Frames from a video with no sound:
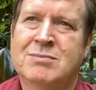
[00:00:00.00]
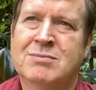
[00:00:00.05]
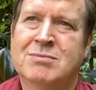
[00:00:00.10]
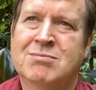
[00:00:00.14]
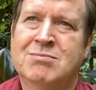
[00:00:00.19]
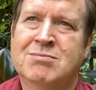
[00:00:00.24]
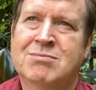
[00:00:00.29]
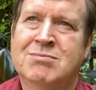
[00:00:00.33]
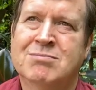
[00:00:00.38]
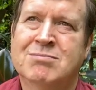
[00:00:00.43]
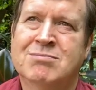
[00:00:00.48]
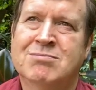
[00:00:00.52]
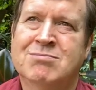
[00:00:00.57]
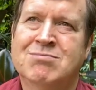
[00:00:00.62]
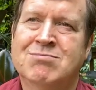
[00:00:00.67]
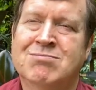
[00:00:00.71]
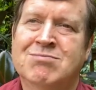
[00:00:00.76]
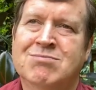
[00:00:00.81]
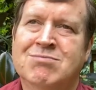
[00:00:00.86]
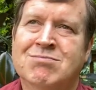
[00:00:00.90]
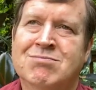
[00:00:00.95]

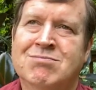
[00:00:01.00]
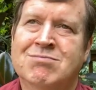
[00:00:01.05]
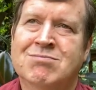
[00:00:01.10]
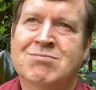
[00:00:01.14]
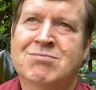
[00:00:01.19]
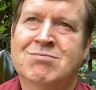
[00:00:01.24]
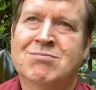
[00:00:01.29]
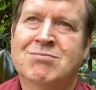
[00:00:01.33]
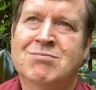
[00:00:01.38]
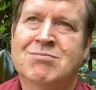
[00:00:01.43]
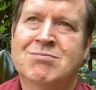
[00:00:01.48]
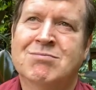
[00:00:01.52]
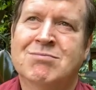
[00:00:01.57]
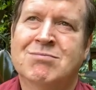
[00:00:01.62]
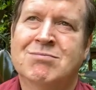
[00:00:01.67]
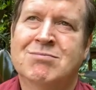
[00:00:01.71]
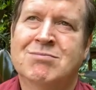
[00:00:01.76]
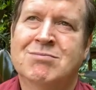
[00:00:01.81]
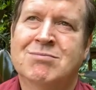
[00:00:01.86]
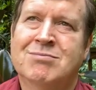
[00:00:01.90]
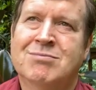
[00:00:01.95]

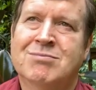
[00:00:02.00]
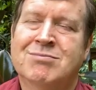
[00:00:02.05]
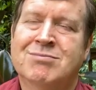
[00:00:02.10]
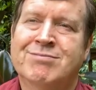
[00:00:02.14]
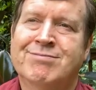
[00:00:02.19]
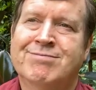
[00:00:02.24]
Nothing is said.